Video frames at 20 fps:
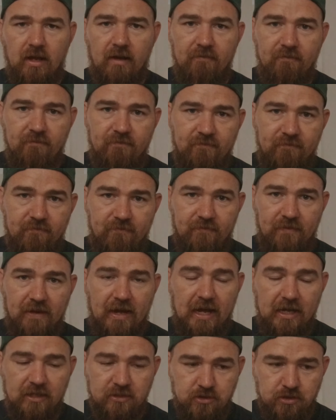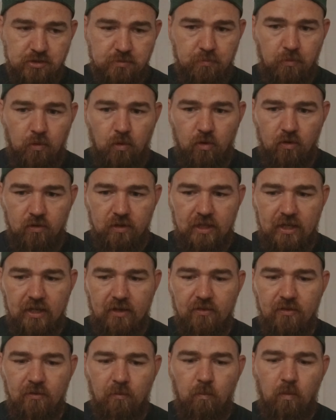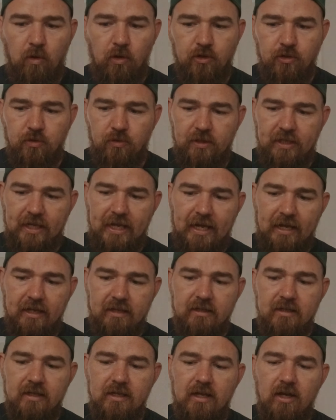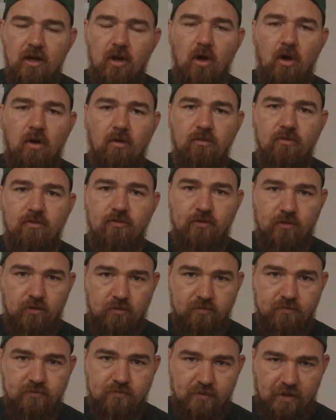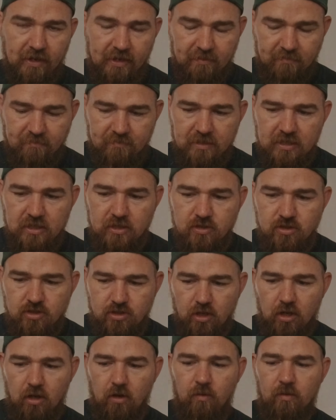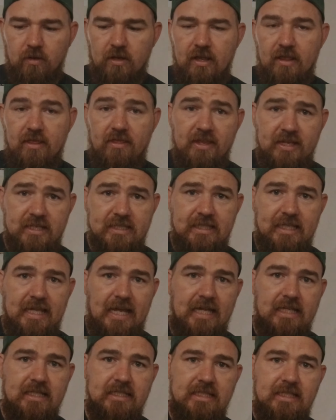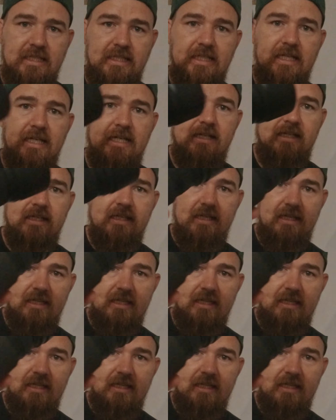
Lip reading: are far smaller than what you'll get on full frame. So this lens here,